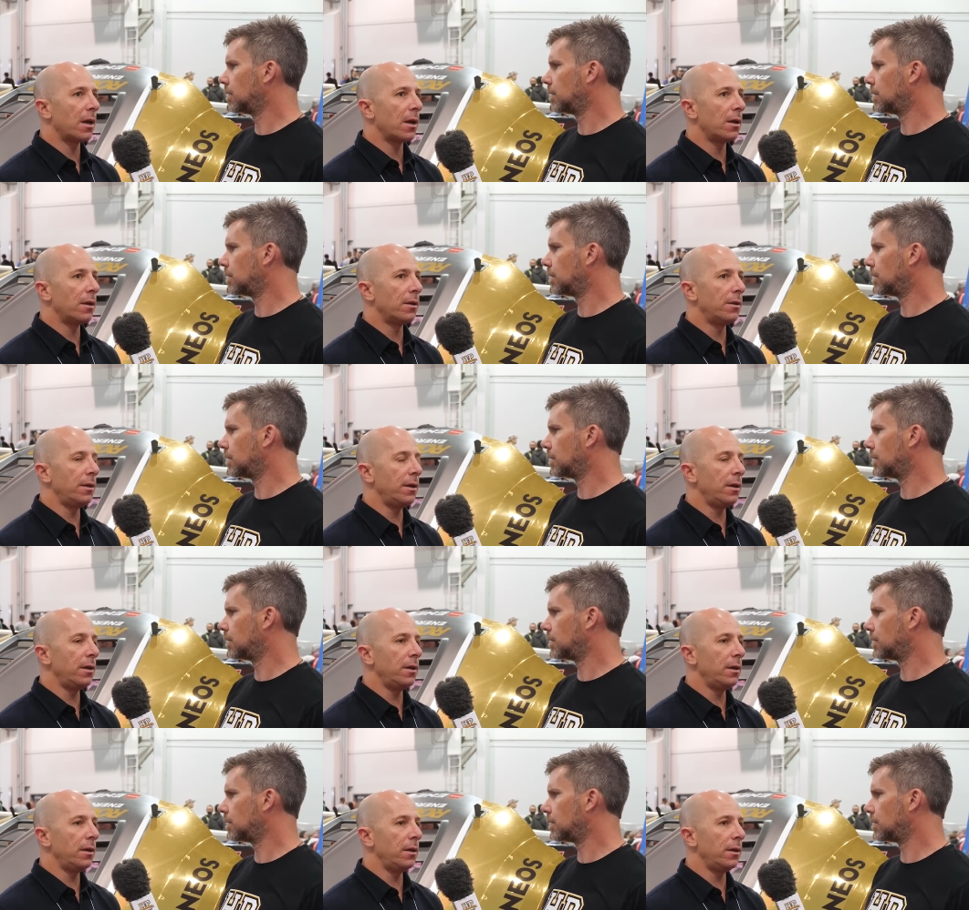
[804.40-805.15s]

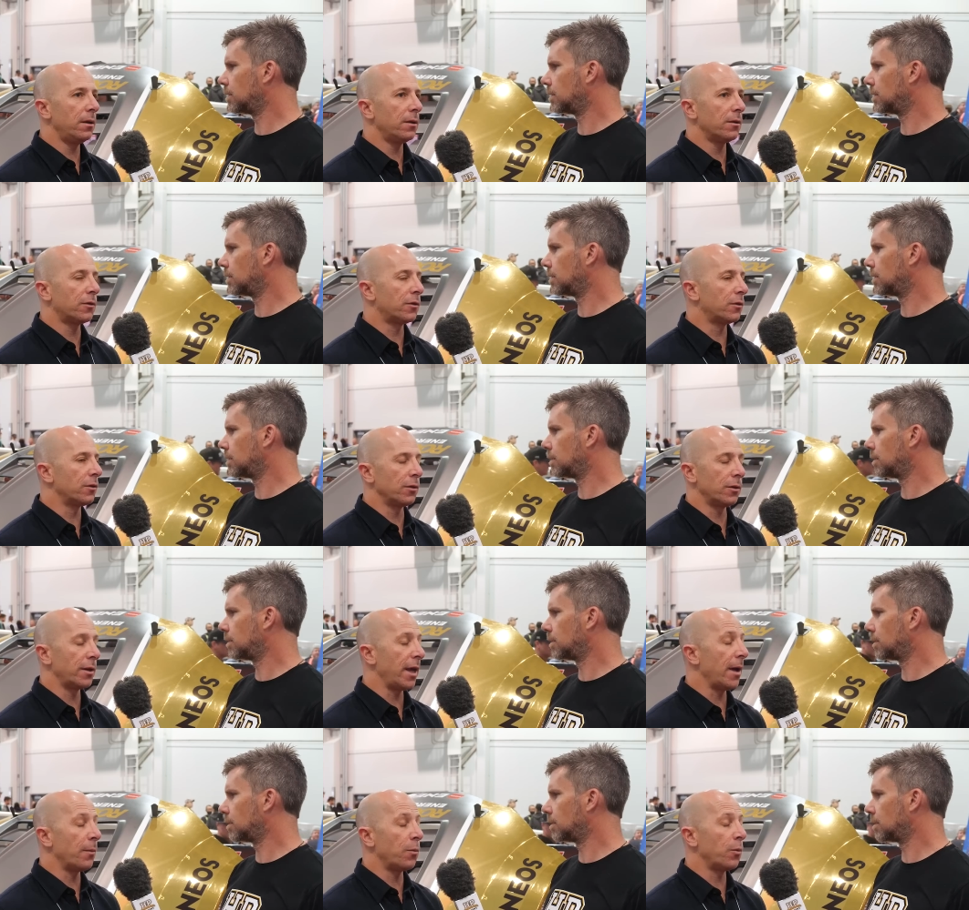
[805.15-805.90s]
Speaker 1: the so
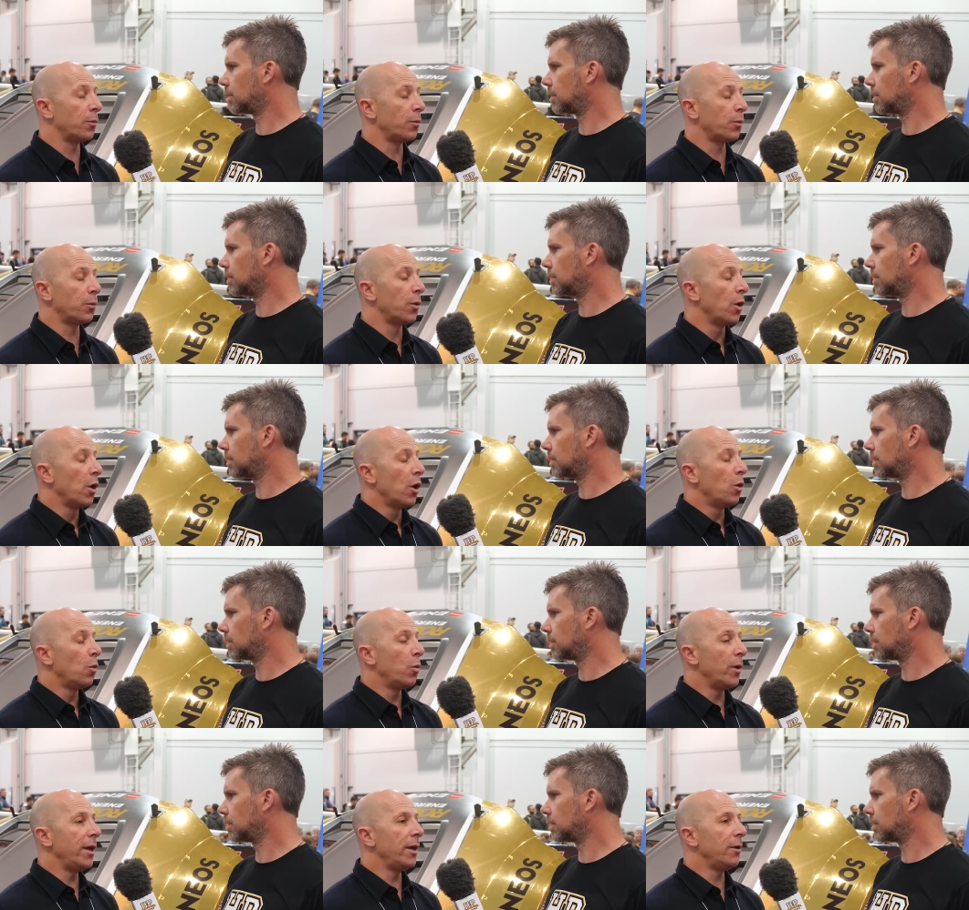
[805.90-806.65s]
yeah,
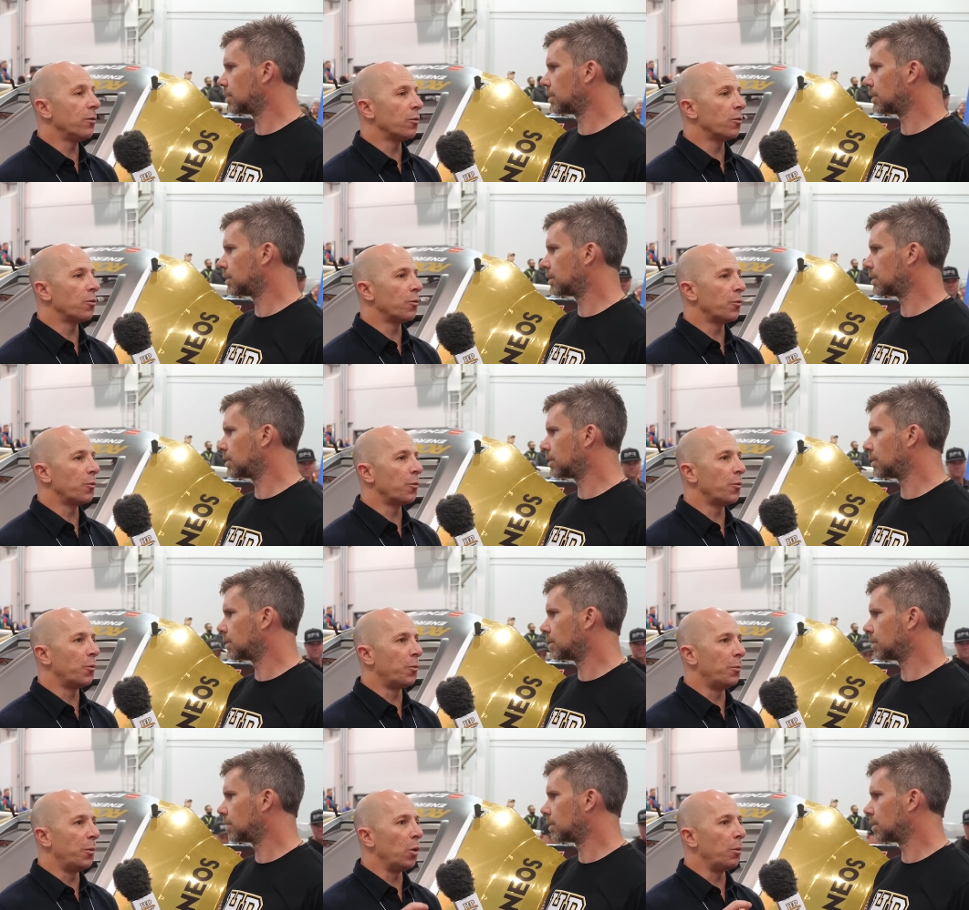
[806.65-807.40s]
we
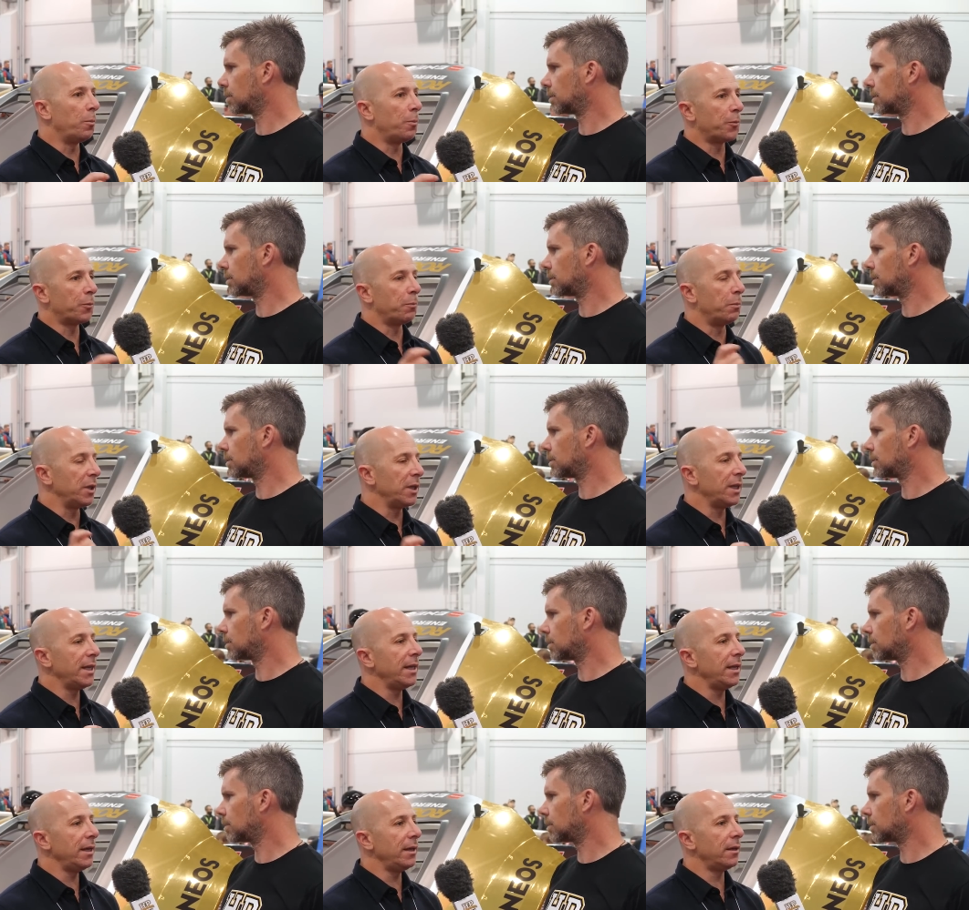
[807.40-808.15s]
will
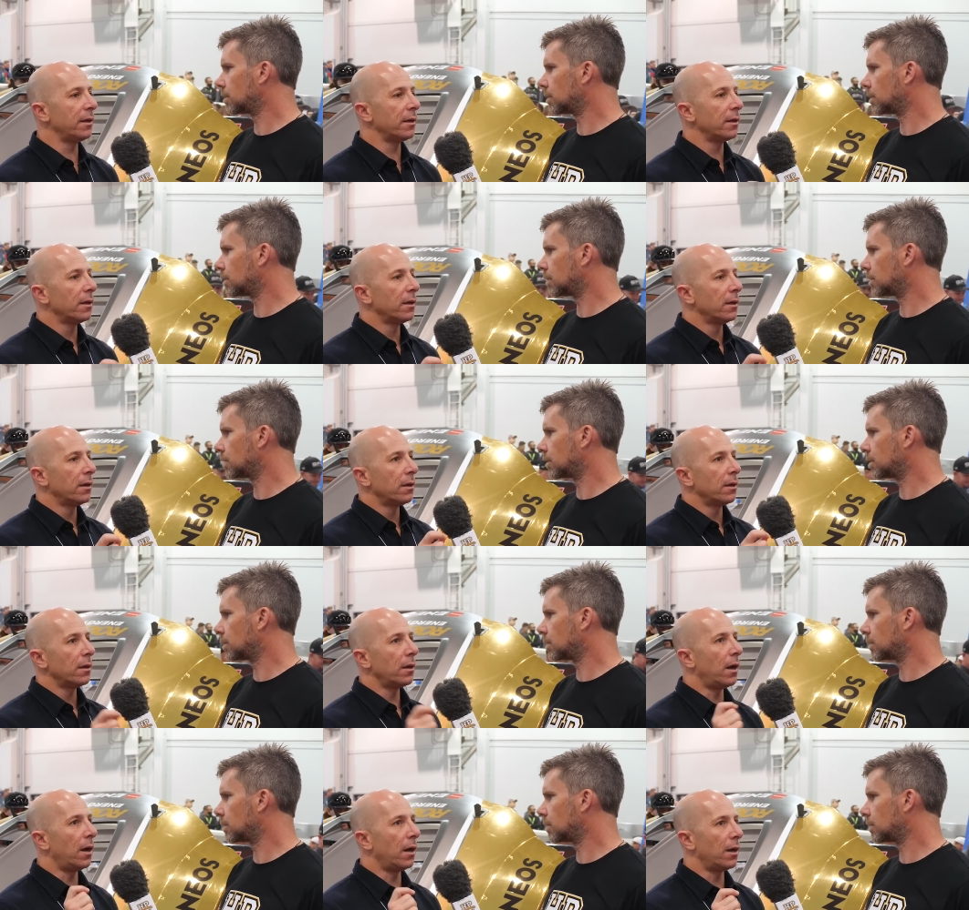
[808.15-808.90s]
bleed
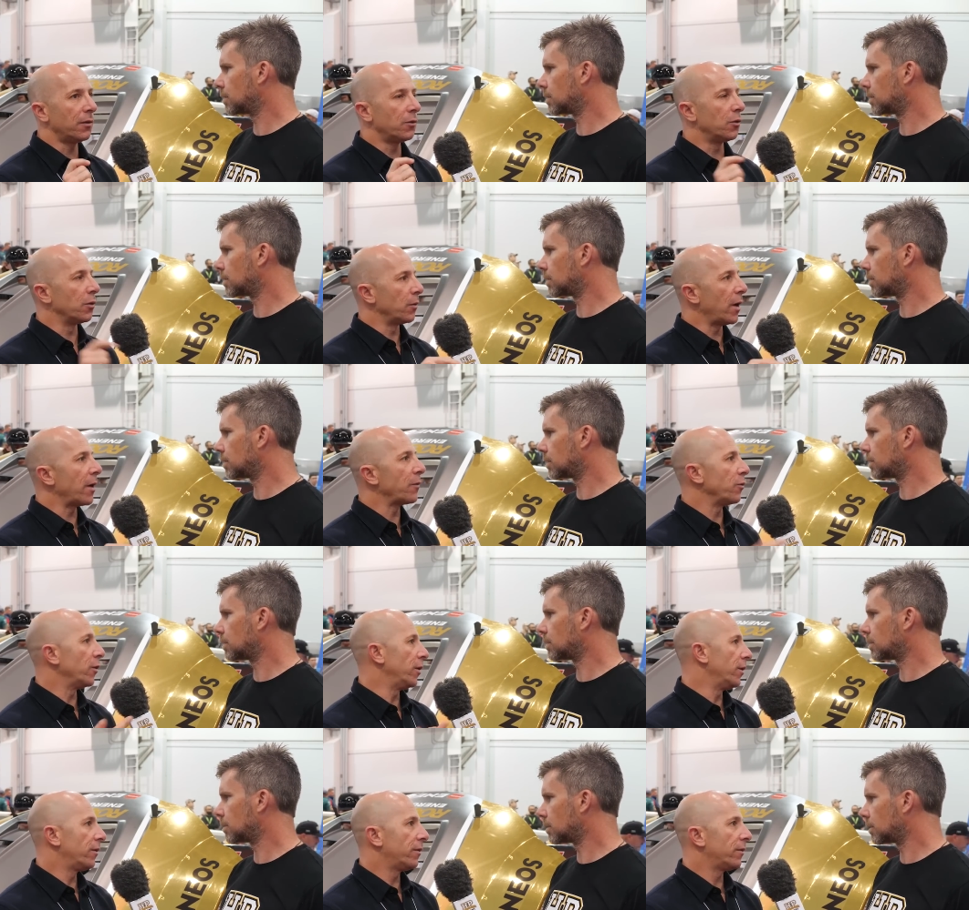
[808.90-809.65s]
uh, the
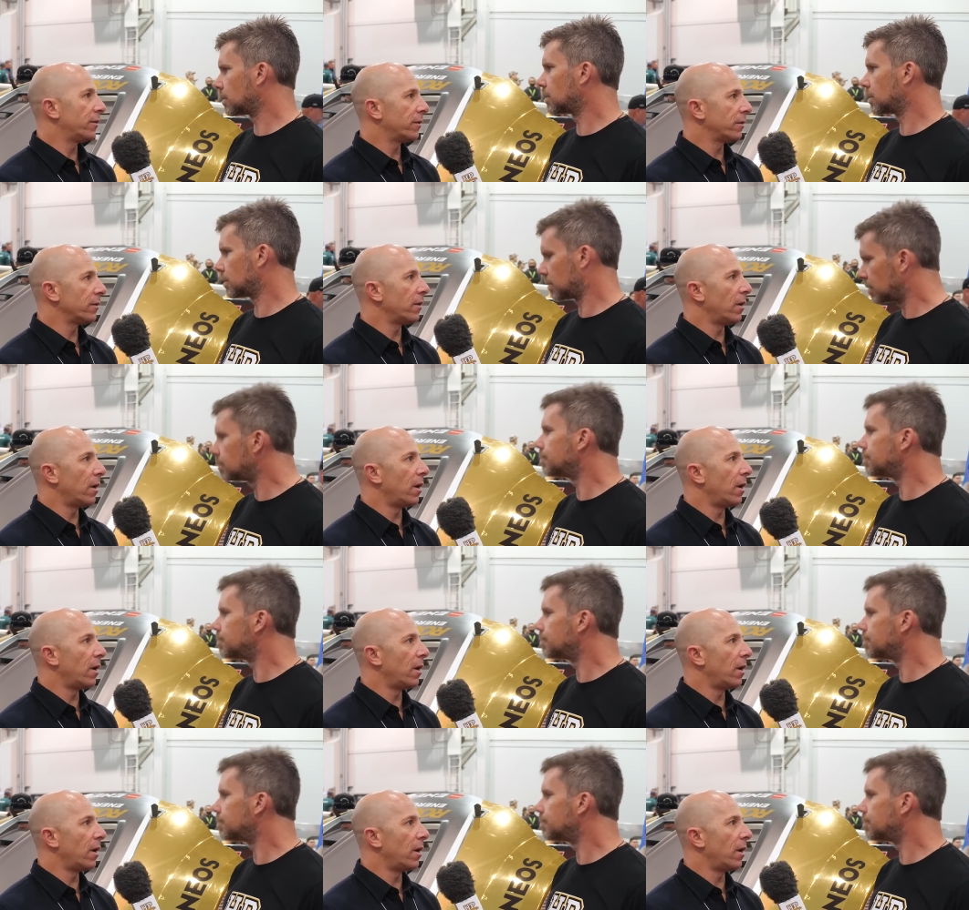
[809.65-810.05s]
reference